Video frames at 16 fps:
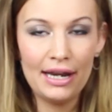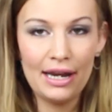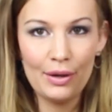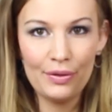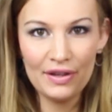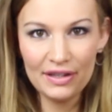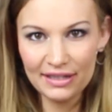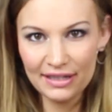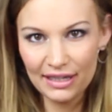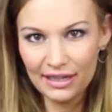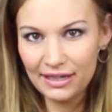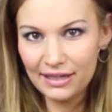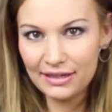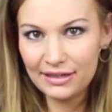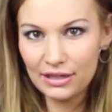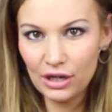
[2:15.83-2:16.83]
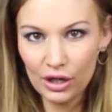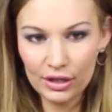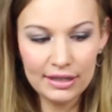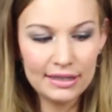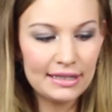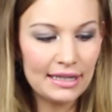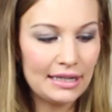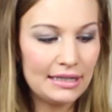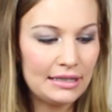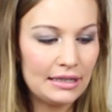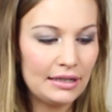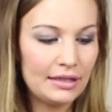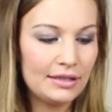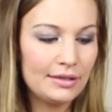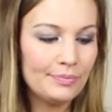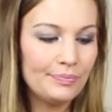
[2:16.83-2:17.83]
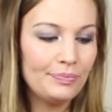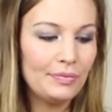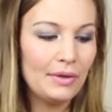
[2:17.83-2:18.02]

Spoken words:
Now this is unscented,